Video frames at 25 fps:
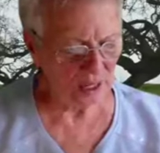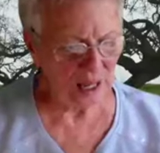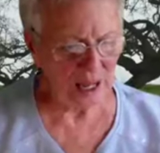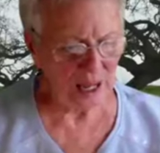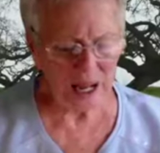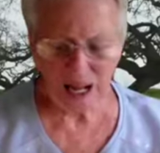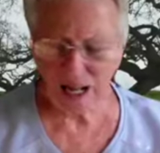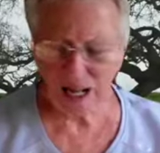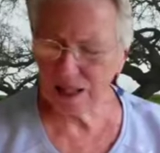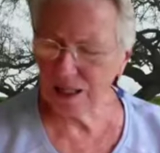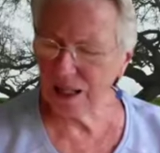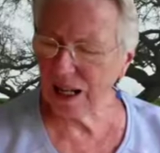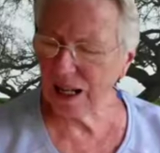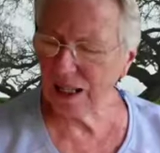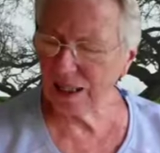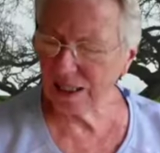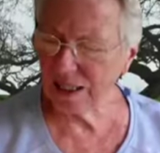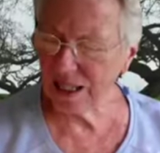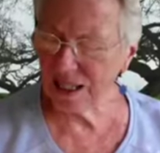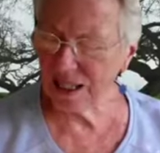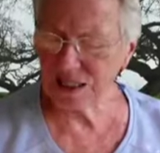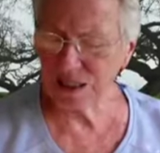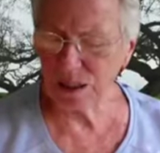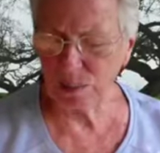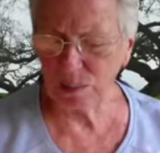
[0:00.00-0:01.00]
I
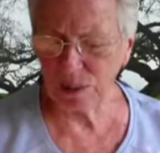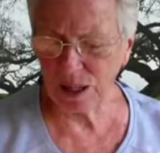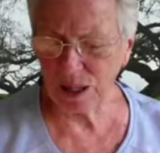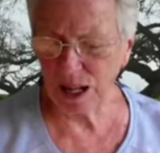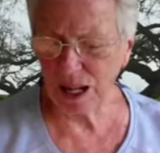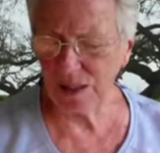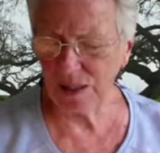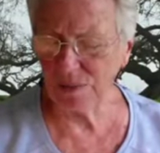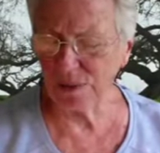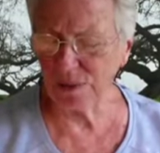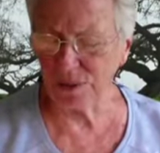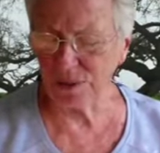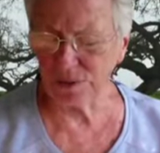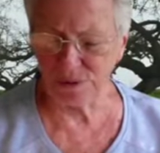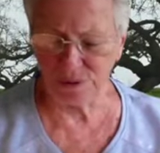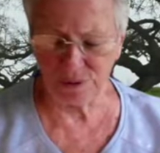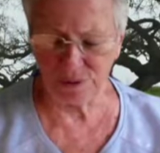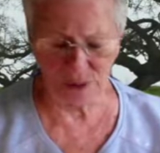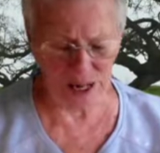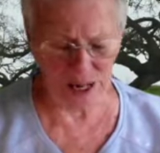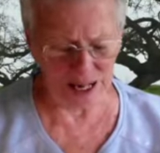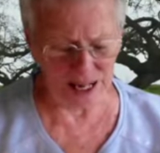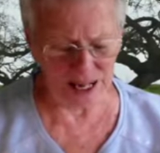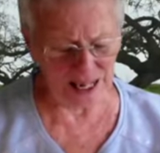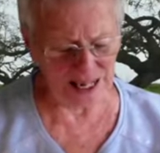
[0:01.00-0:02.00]
guess I'm kind of
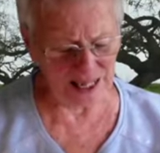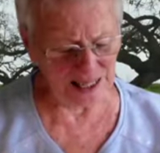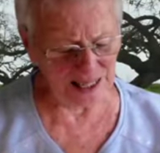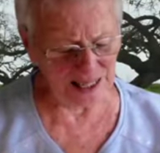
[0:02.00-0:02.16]
afraid